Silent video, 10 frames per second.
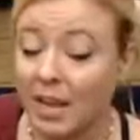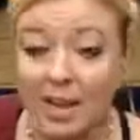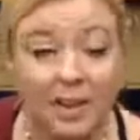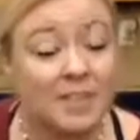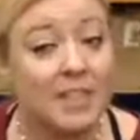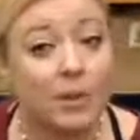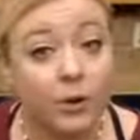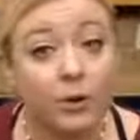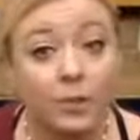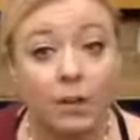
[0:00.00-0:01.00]
And they
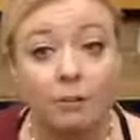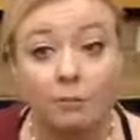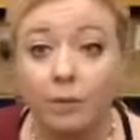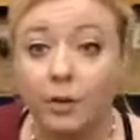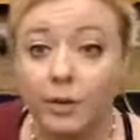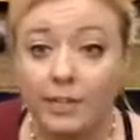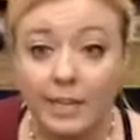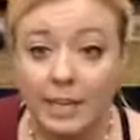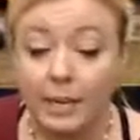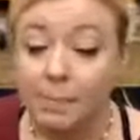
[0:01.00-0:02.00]
couldn't afford to
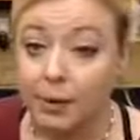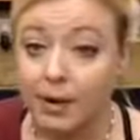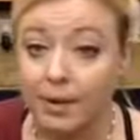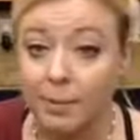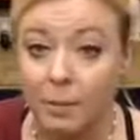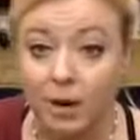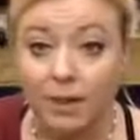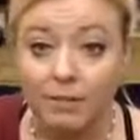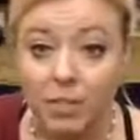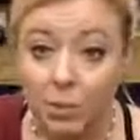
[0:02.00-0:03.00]
keep her anymore
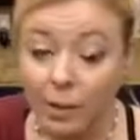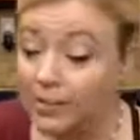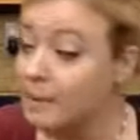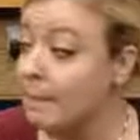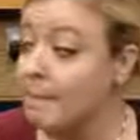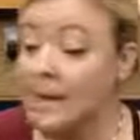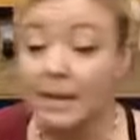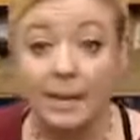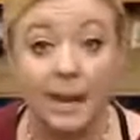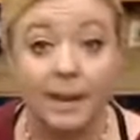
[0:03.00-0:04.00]
if she wasn't
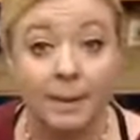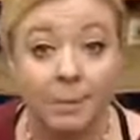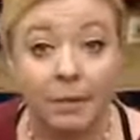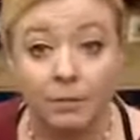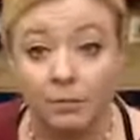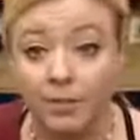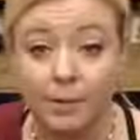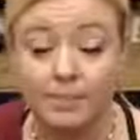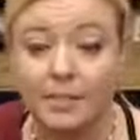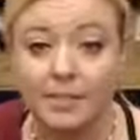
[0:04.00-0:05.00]
making any milk for
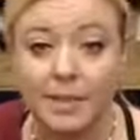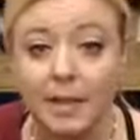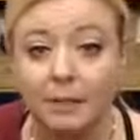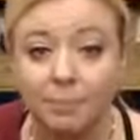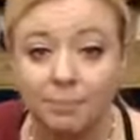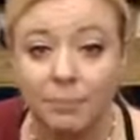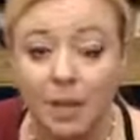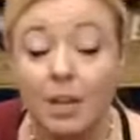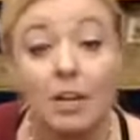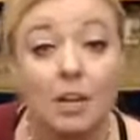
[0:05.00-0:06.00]
them to sell.
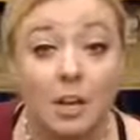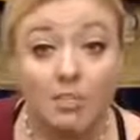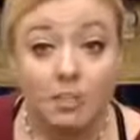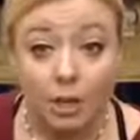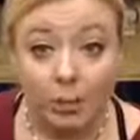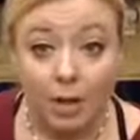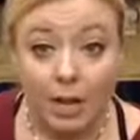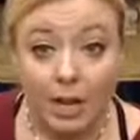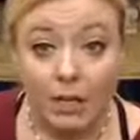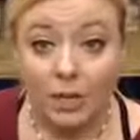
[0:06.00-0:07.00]
So
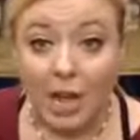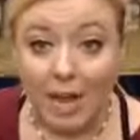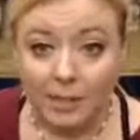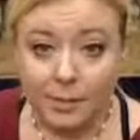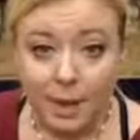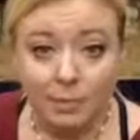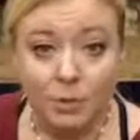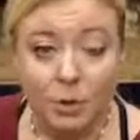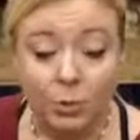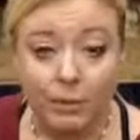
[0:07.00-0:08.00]
Jack's mom
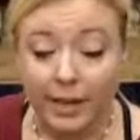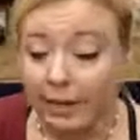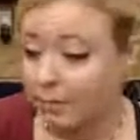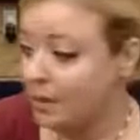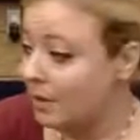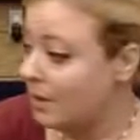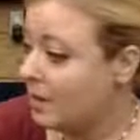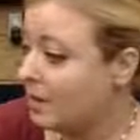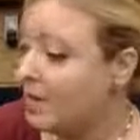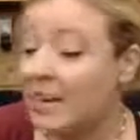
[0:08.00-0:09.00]
told him
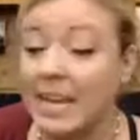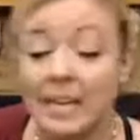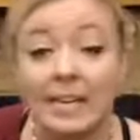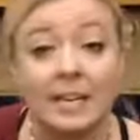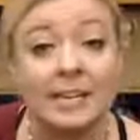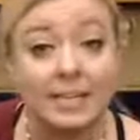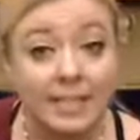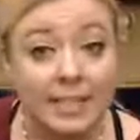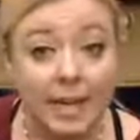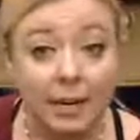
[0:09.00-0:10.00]
that he needed to
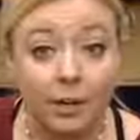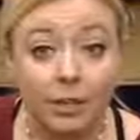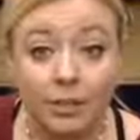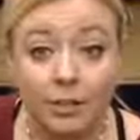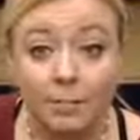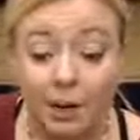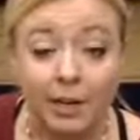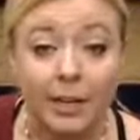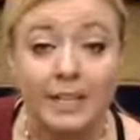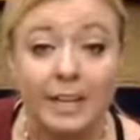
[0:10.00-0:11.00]
take her to the
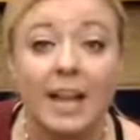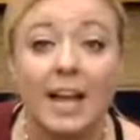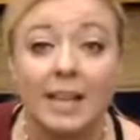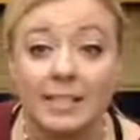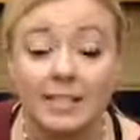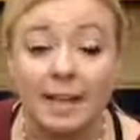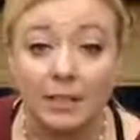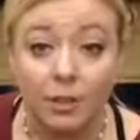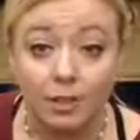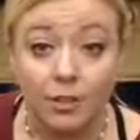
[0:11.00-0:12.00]
market and sell
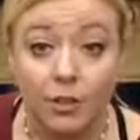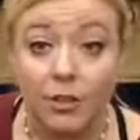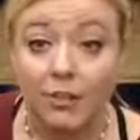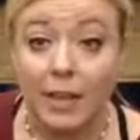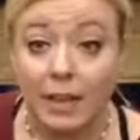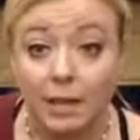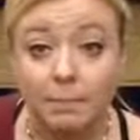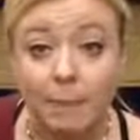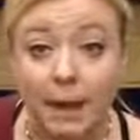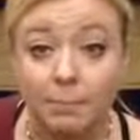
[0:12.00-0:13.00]
her so that they could
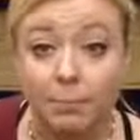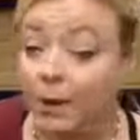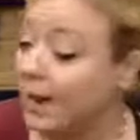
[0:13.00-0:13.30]
buy bread.